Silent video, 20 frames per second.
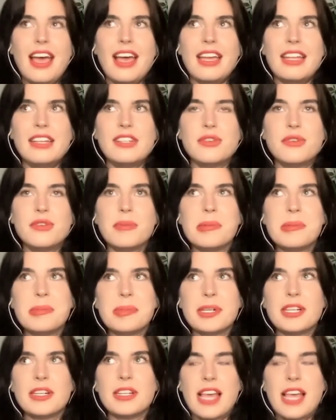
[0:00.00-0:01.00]
I do
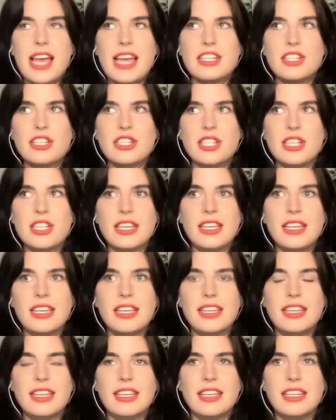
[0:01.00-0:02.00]
remember that
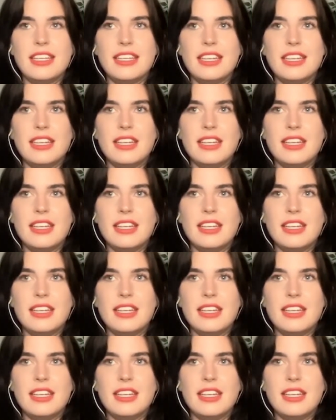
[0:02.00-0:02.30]
the